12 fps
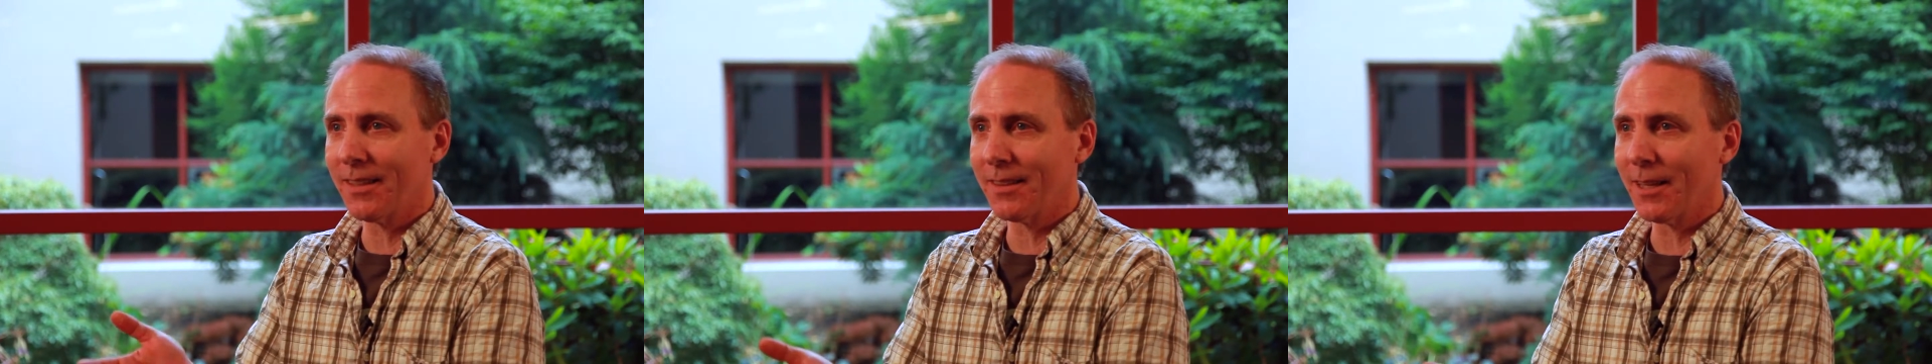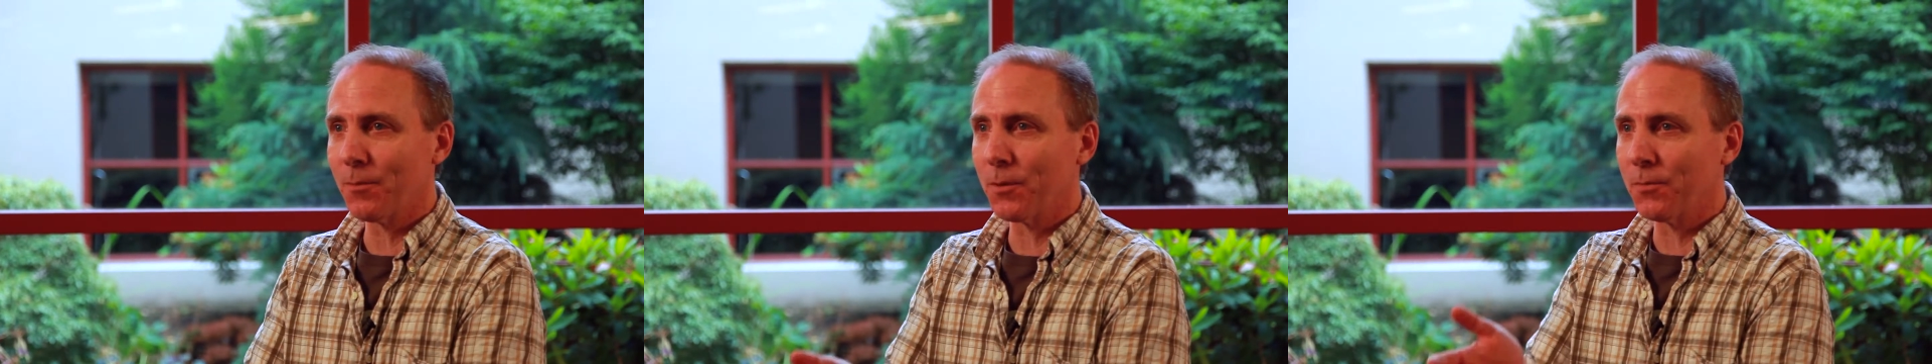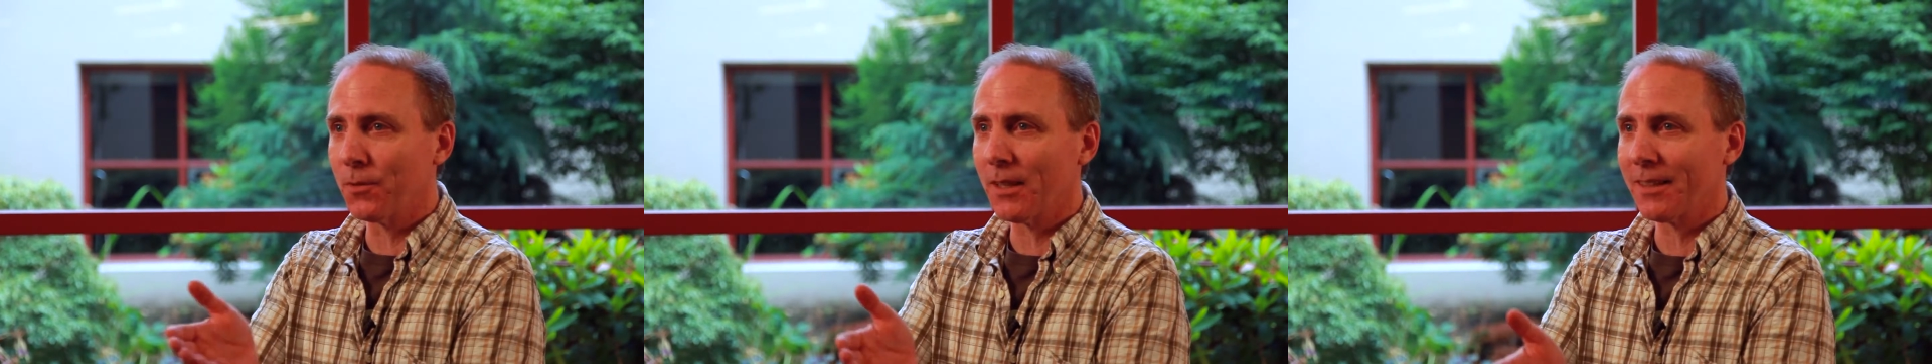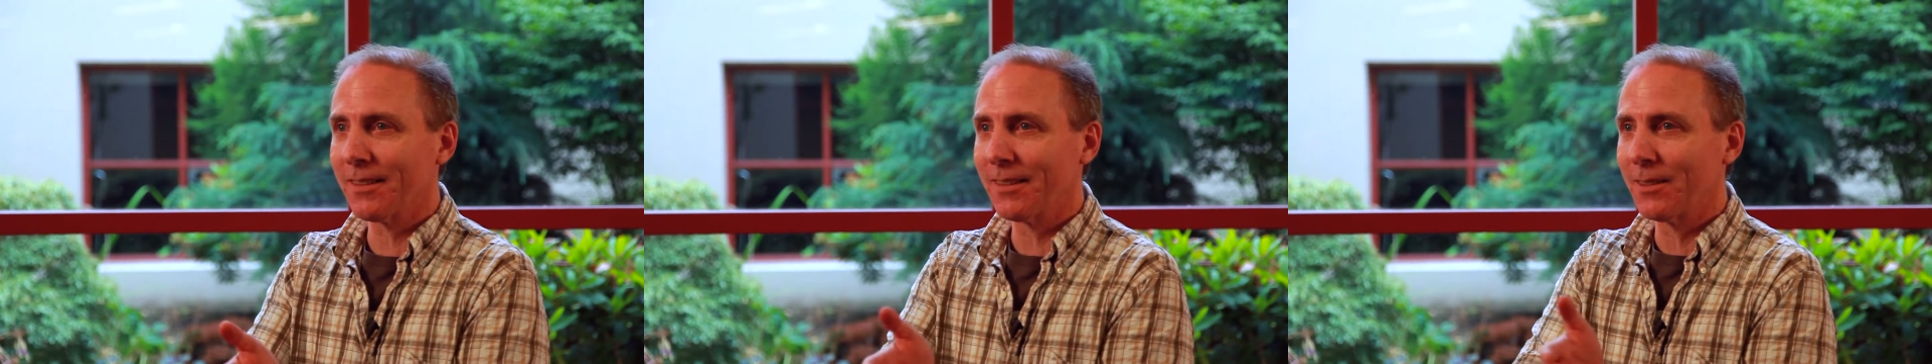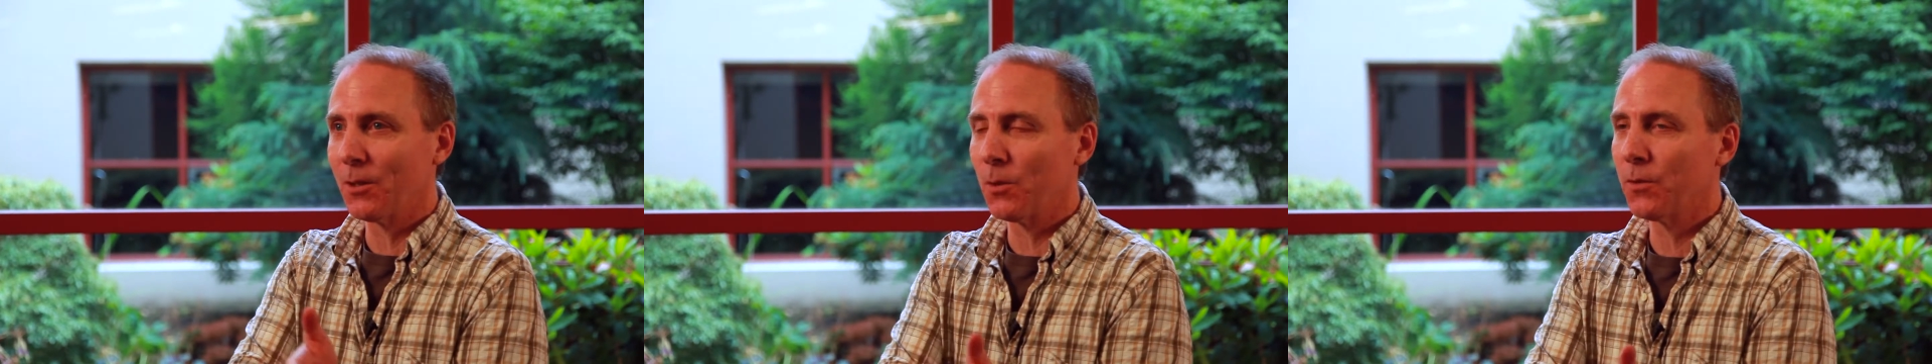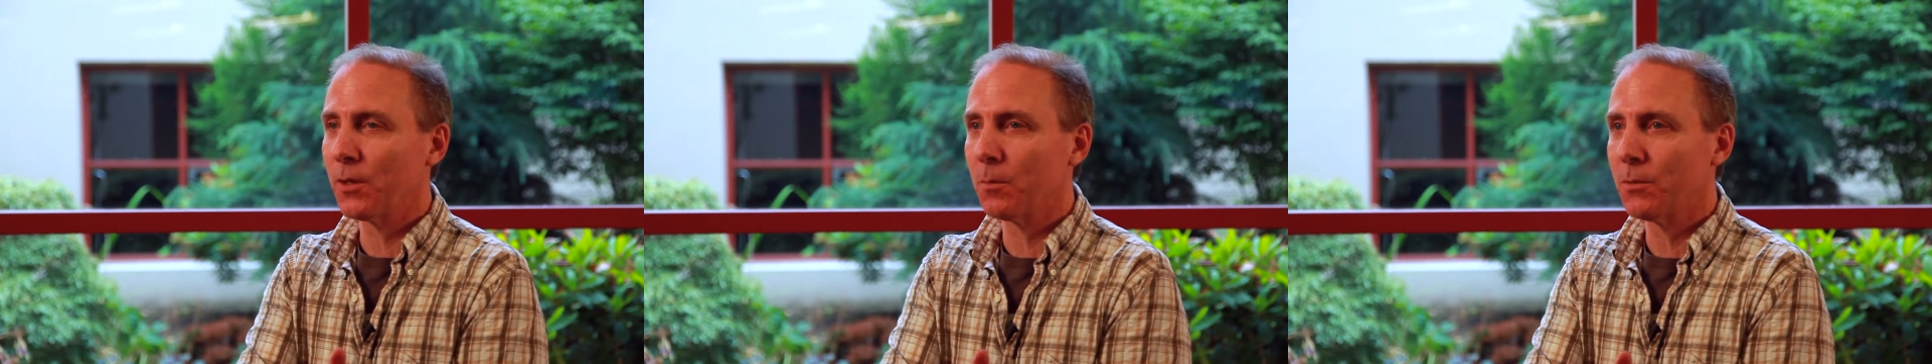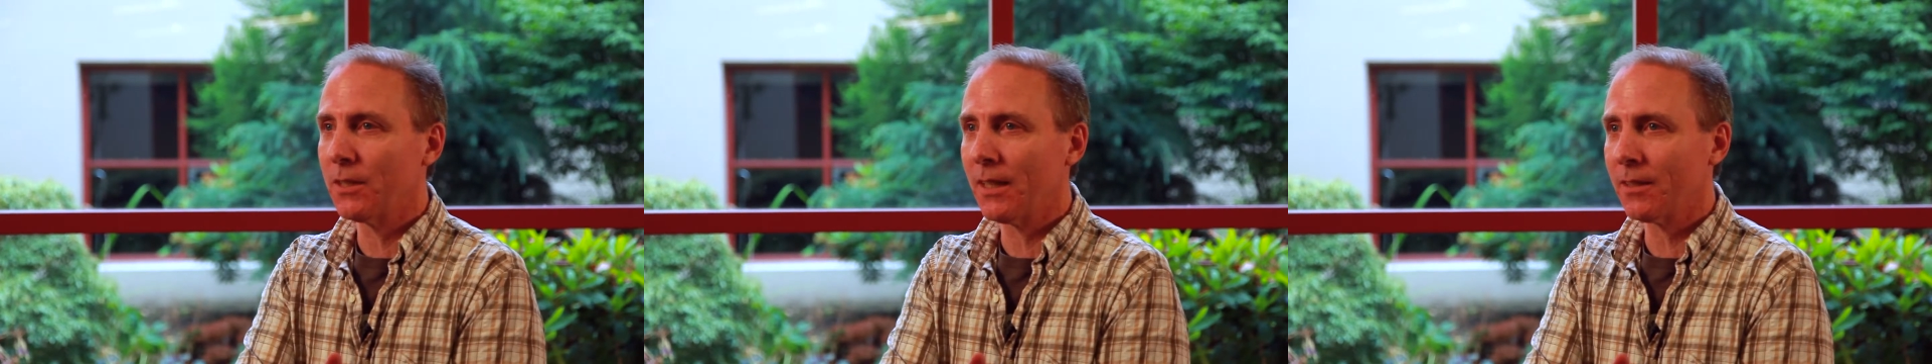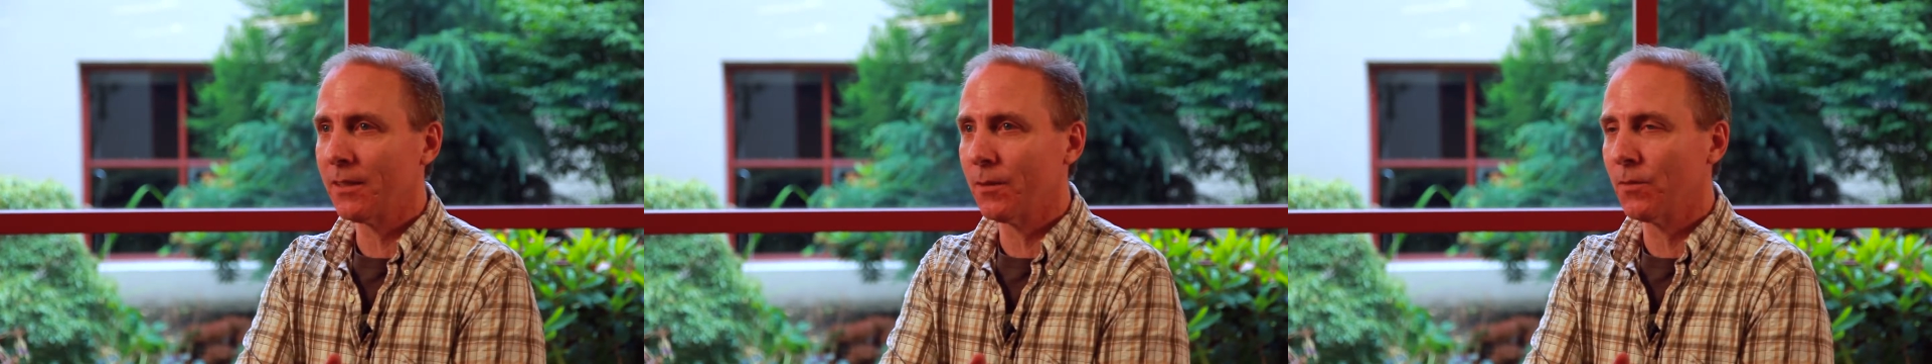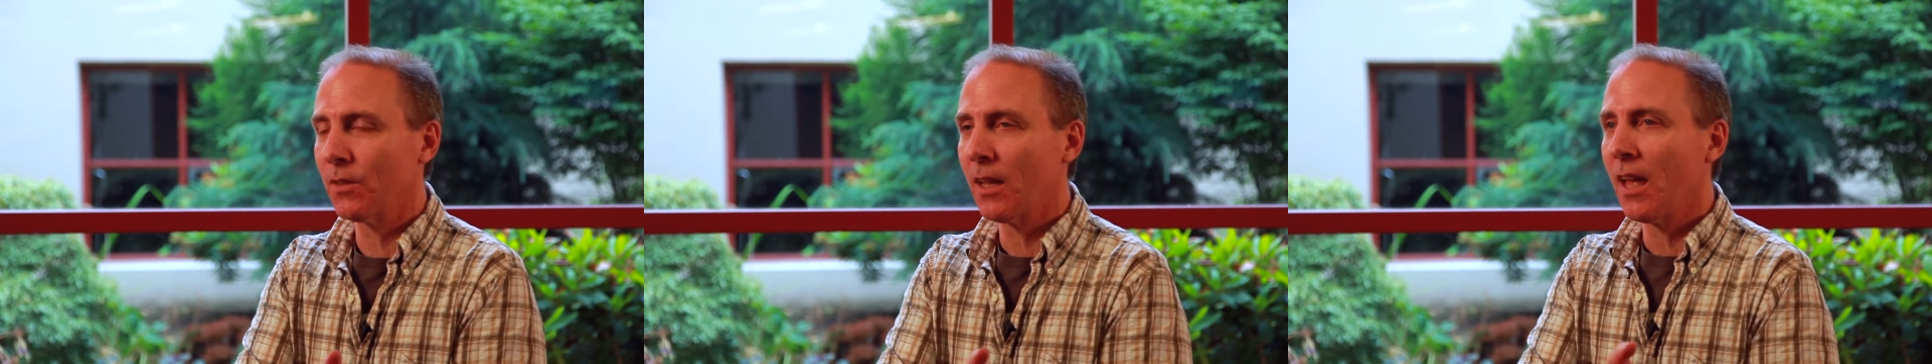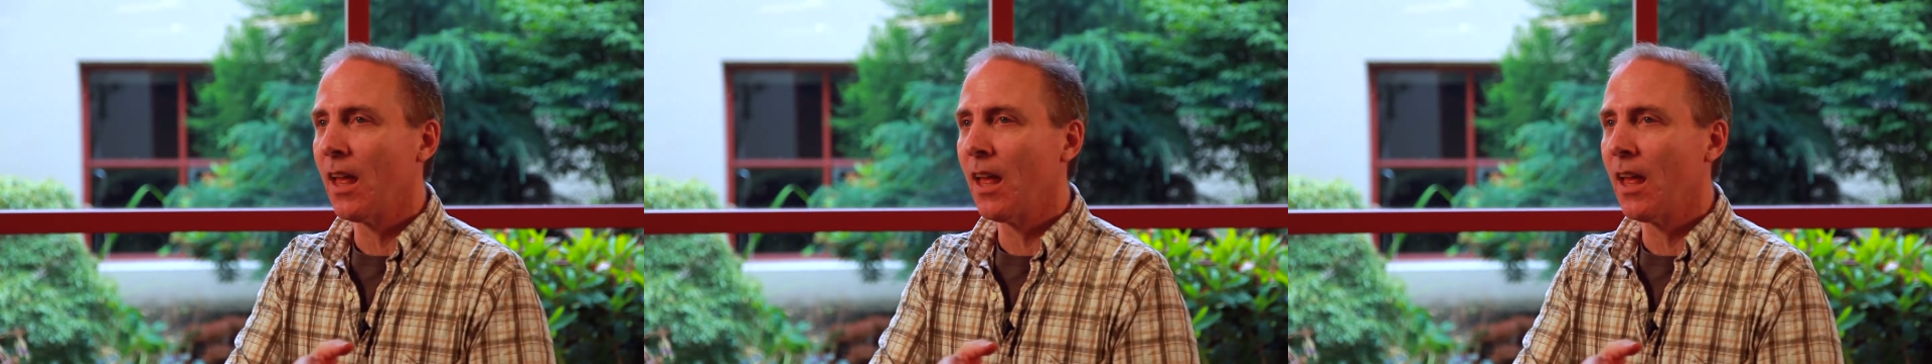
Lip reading: that they reflect the goals and objectives.